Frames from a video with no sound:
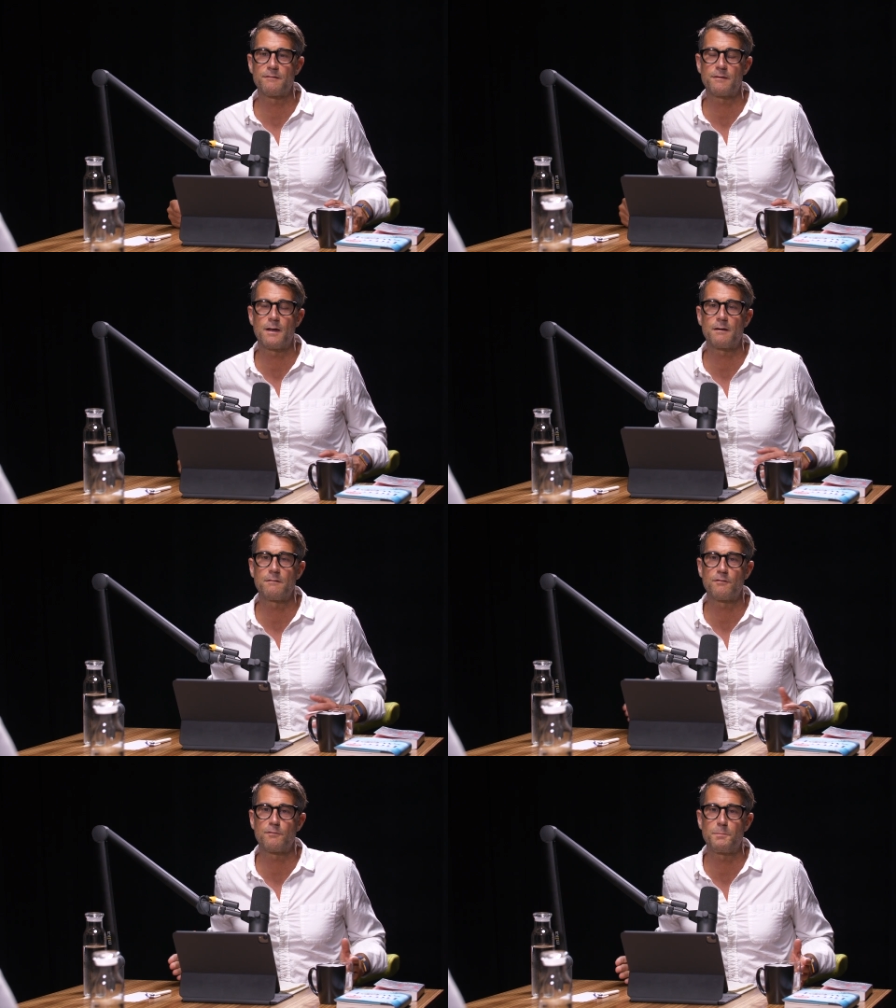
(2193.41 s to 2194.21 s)
It's not a
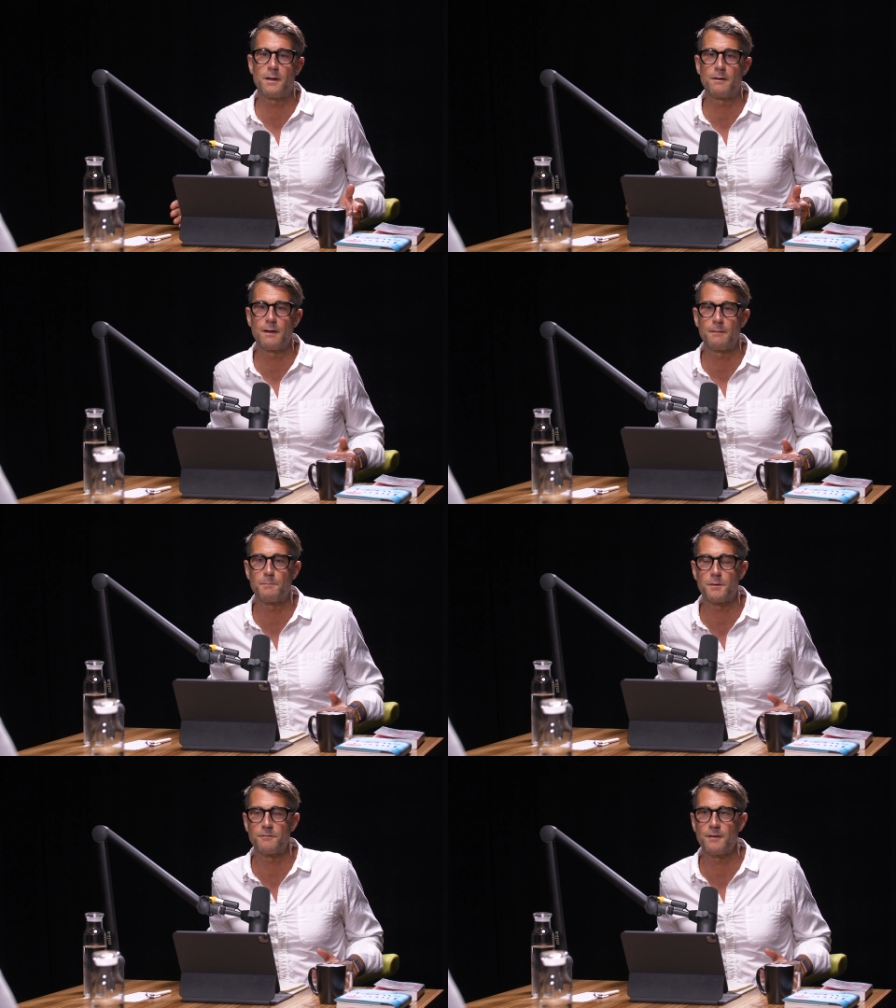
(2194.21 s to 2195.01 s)
despairing
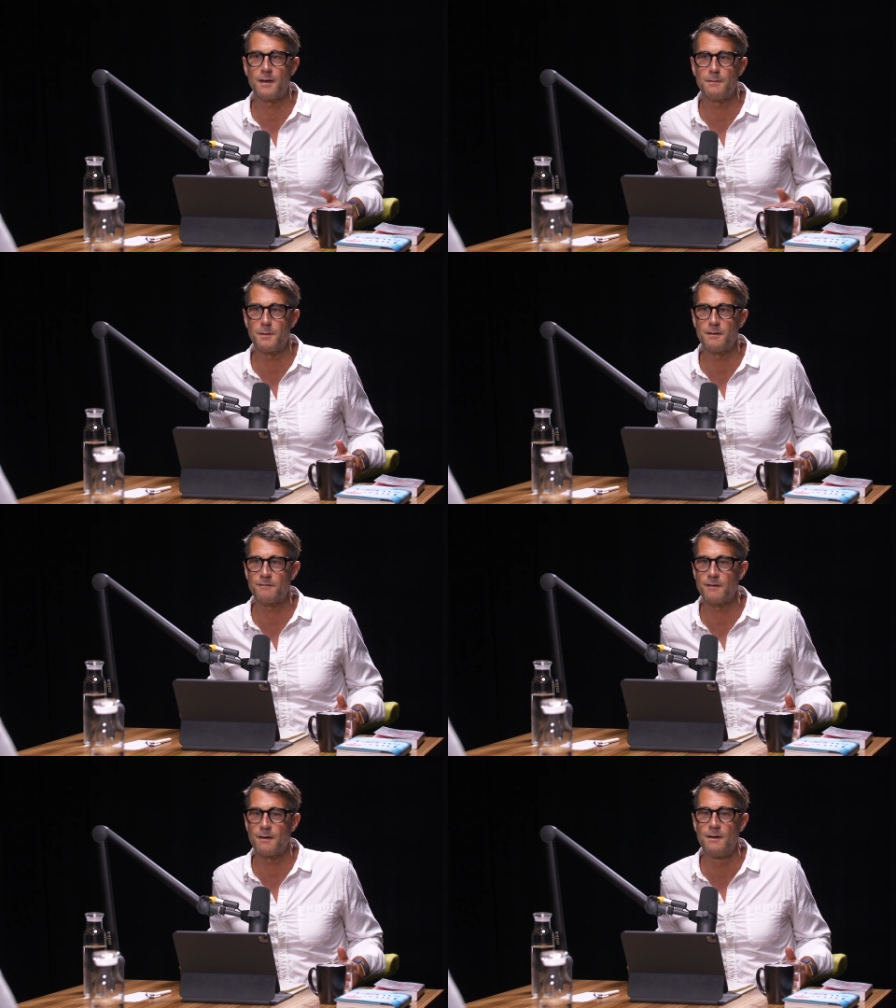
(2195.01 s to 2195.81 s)
per se, but
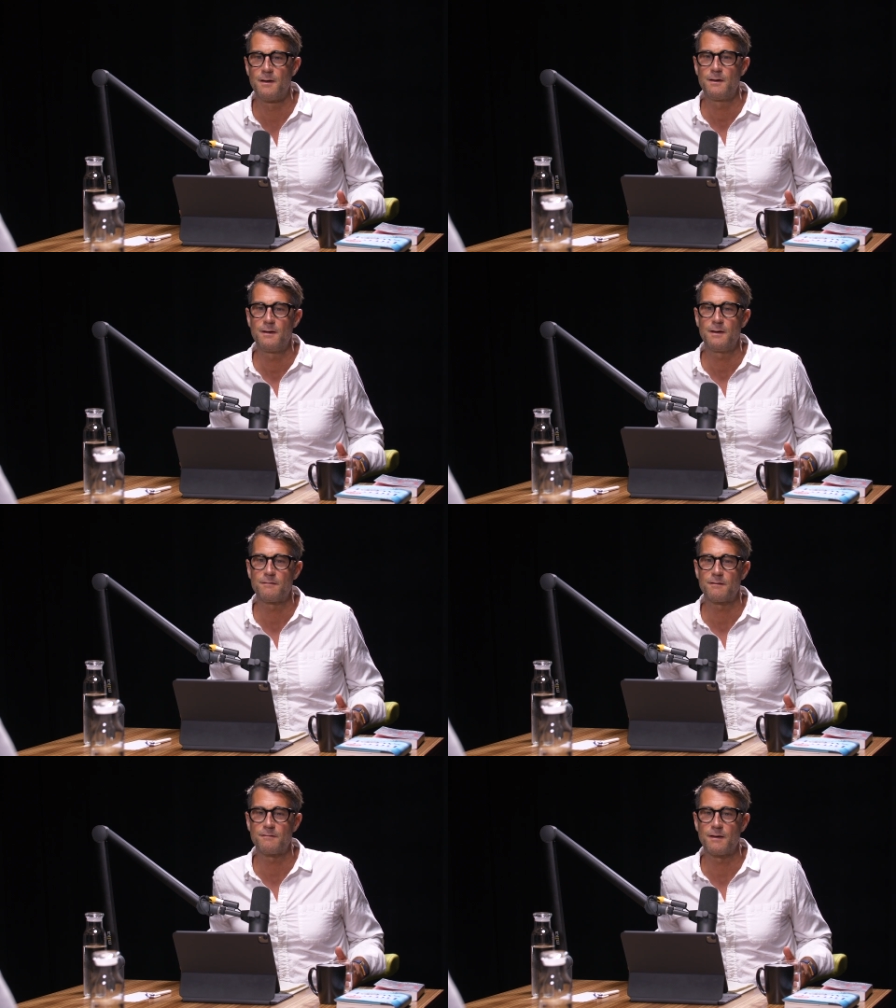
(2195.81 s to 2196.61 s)
it's a
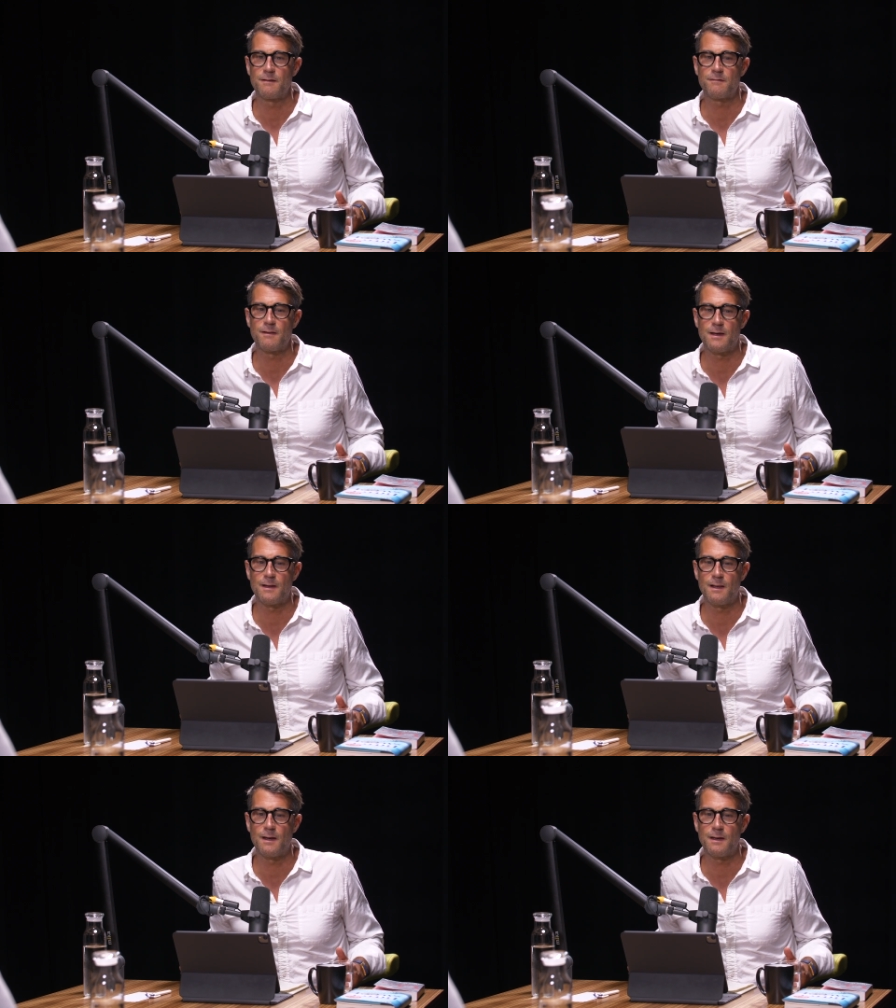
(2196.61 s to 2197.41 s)
it's a sense
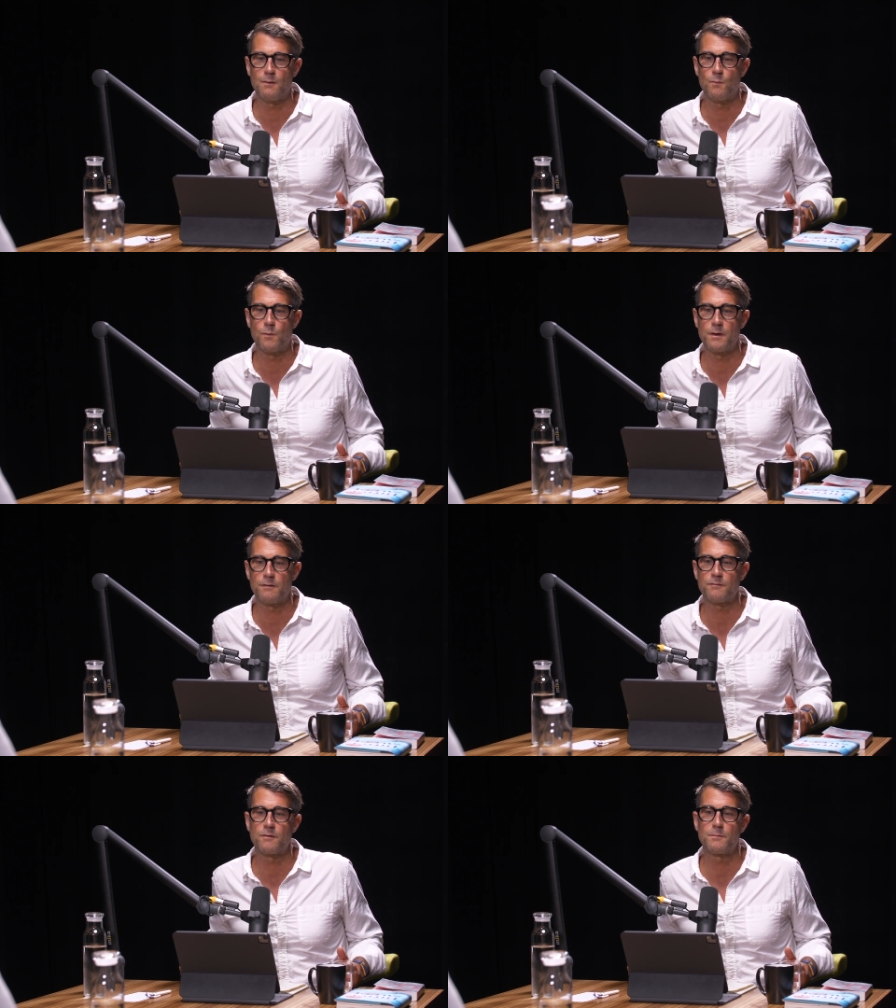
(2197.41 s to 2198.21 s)
that like we're in
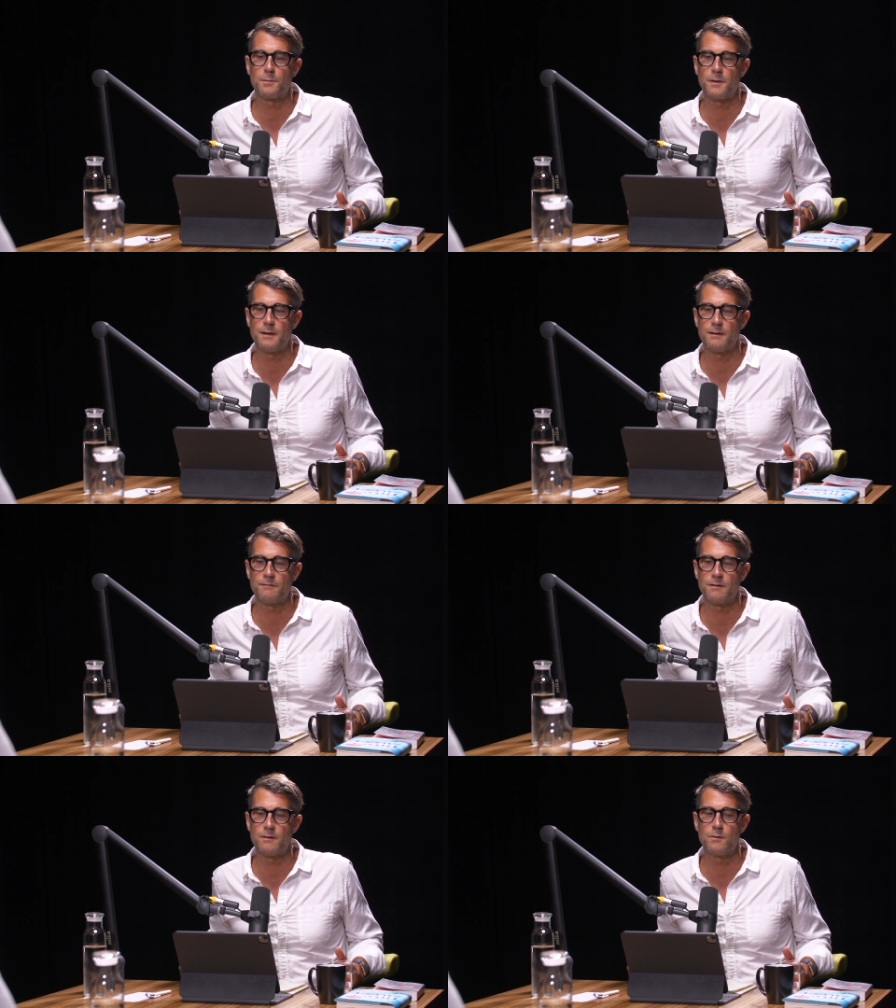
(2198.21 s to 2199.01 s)
a certain
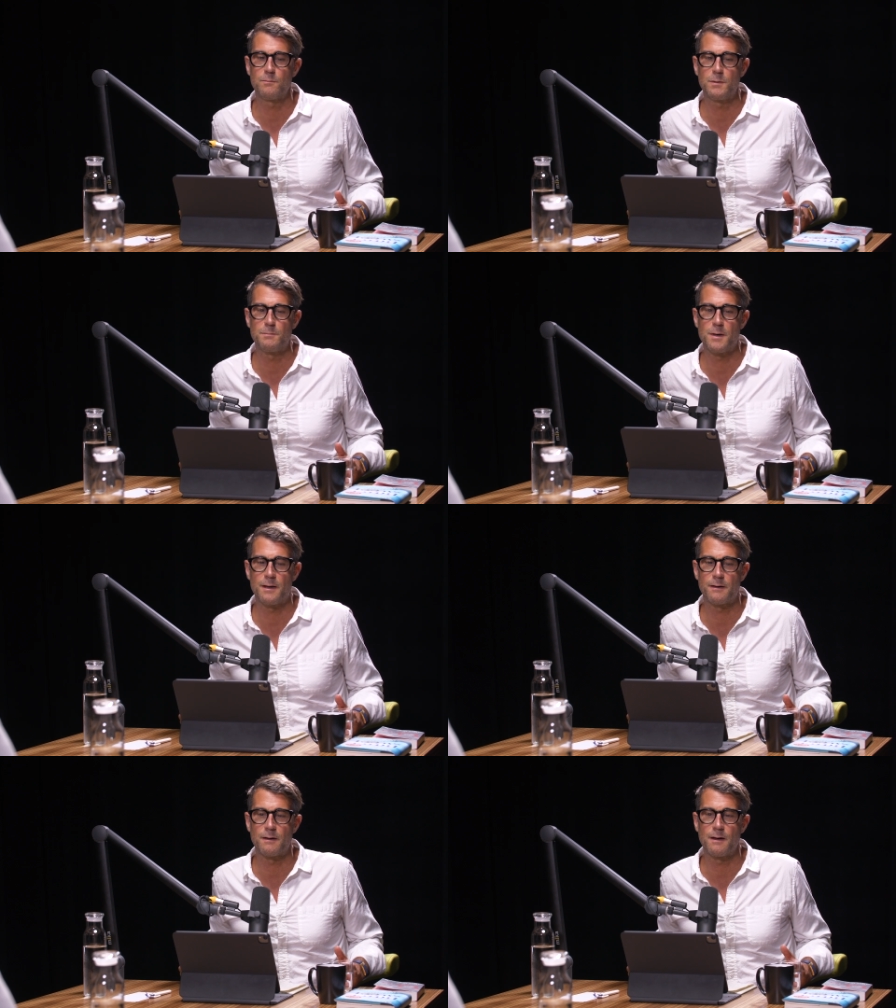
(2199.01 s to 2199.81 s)
place, it could be
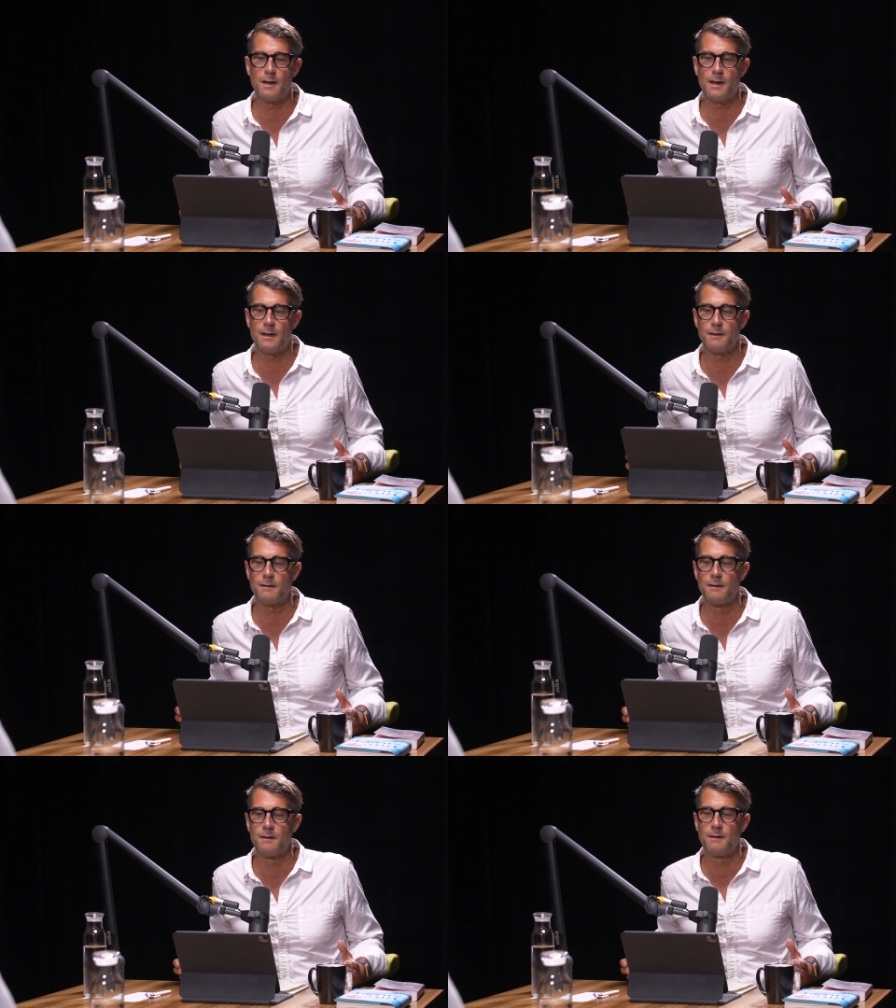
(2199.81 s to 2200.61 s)
better and